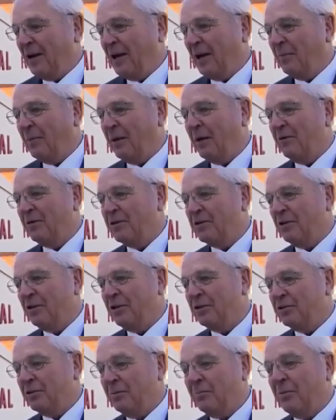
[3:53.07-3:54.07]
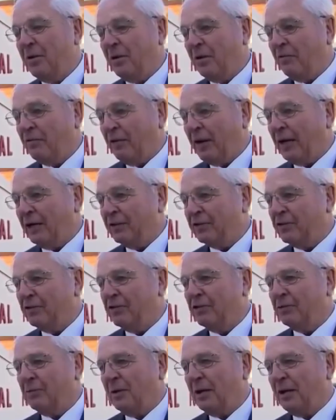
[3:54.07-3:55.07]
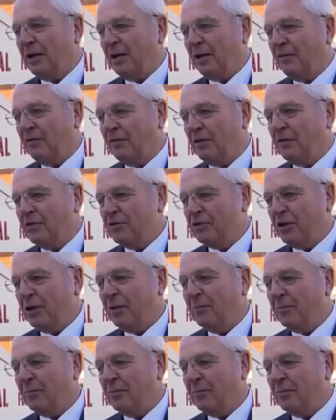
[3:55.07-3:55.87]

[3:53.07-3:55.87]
I hope I rejoice and the fans do as well in the future.